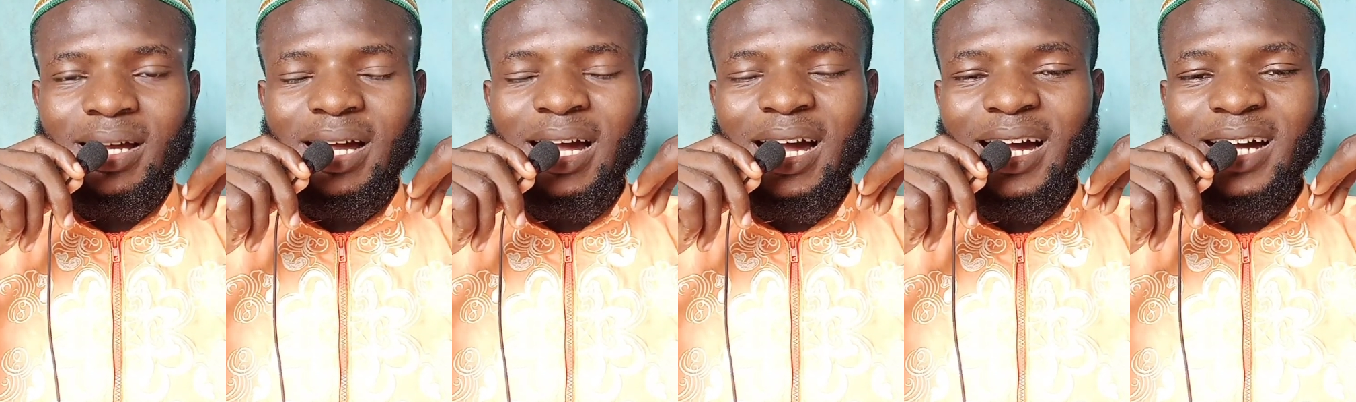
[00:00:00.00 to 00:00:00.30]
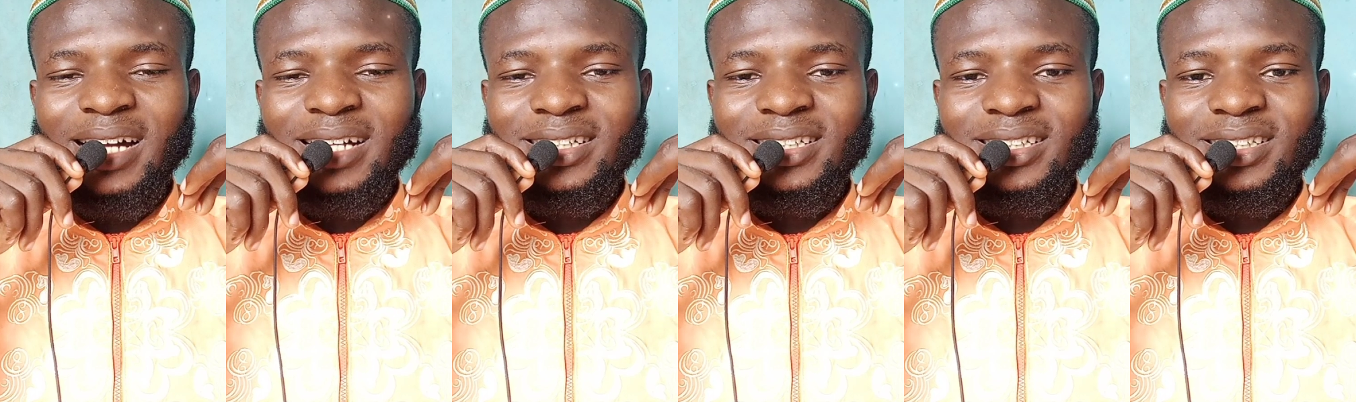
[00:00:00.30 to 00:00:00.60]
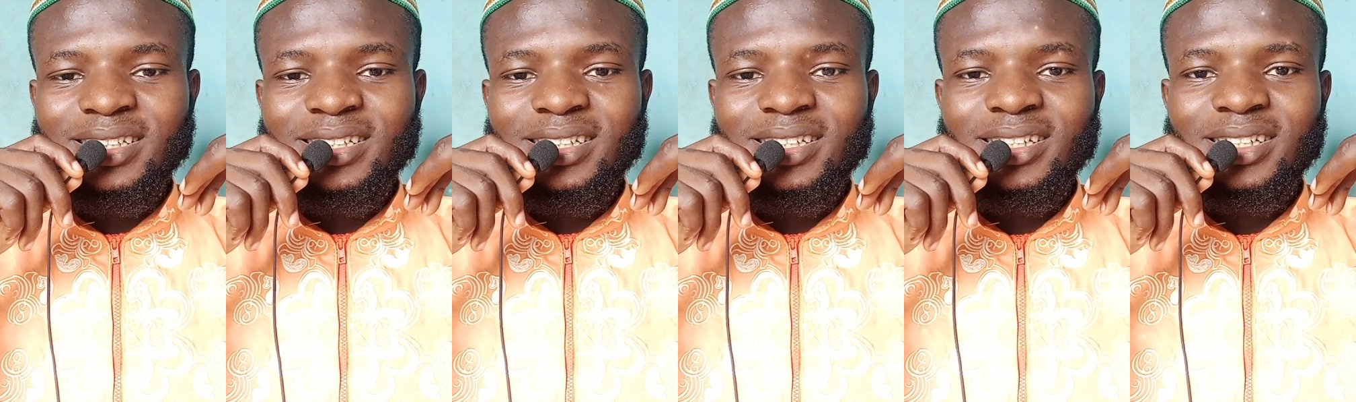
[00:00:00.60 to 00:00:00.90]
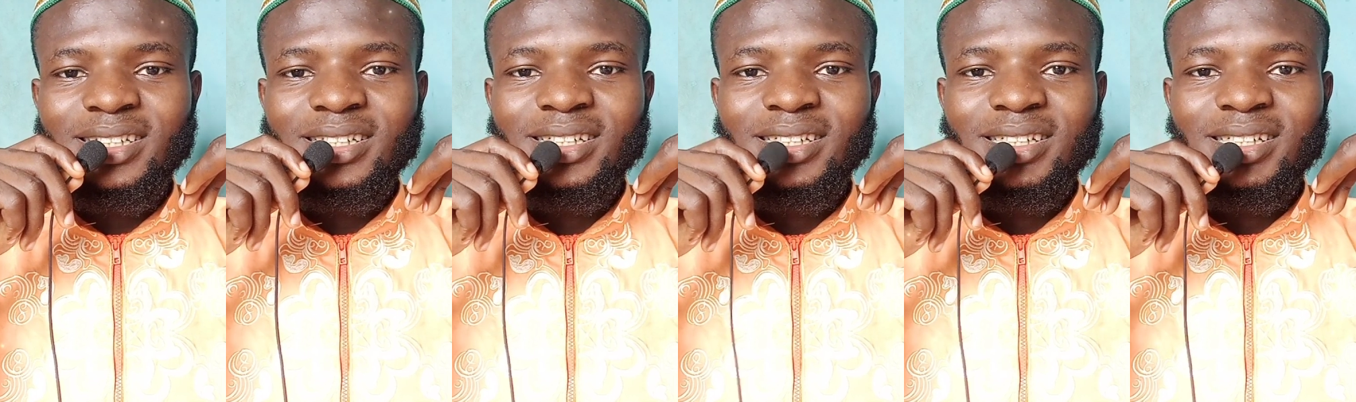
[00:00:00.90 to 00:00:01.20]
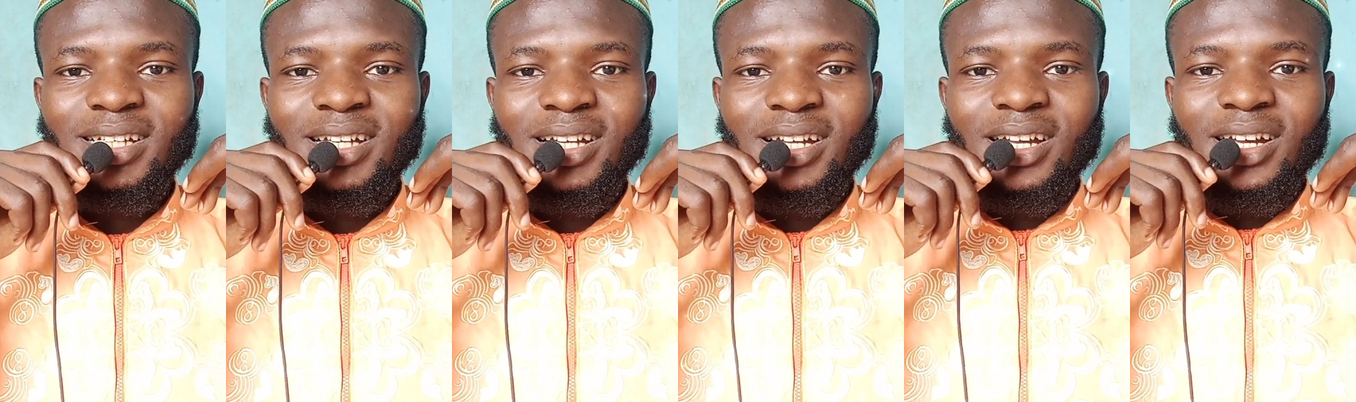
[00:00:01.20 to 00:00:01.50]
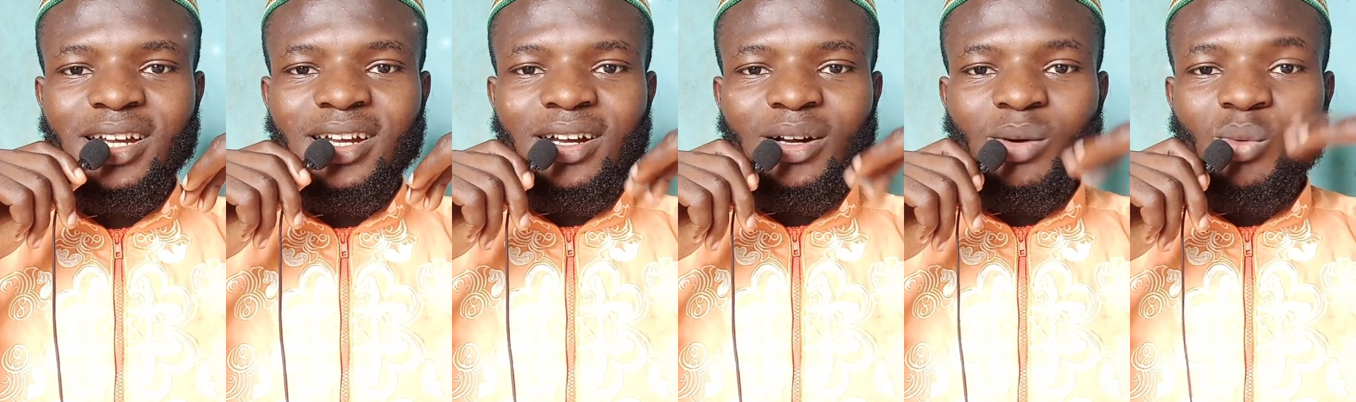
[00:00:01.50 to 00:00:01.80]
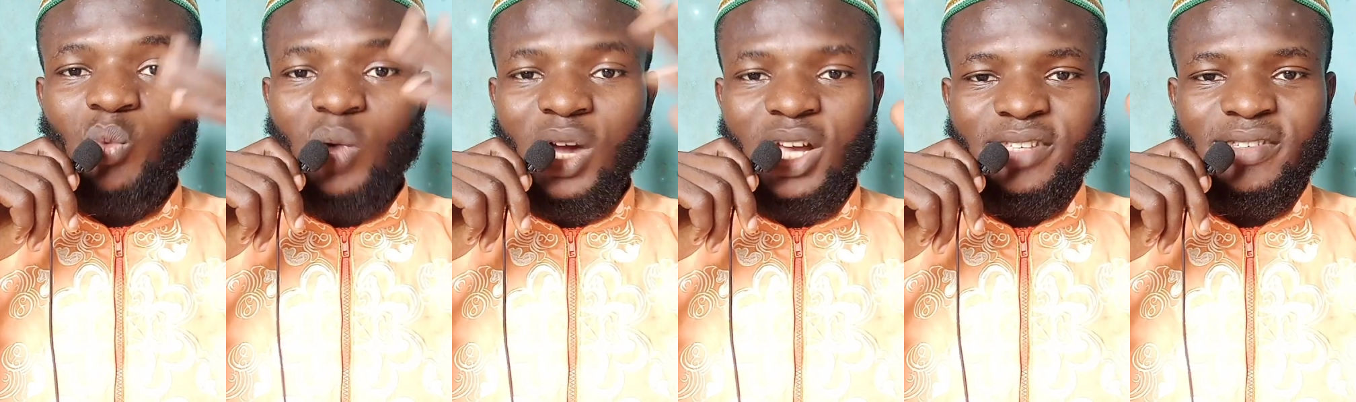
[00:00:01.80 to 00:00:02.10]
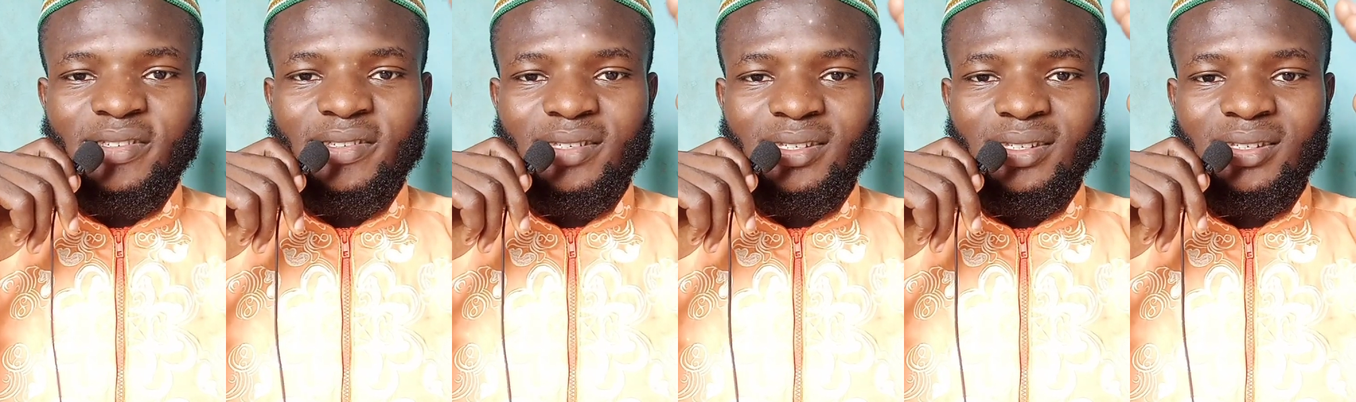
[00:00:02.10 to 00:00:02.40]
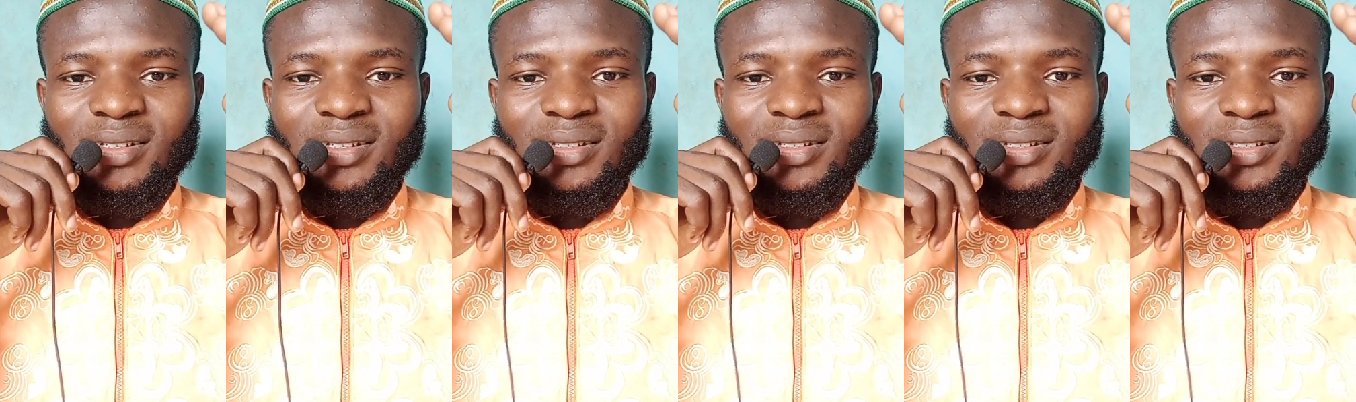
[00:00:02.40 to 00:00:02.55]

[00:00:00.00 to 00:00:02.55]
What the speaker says: and once,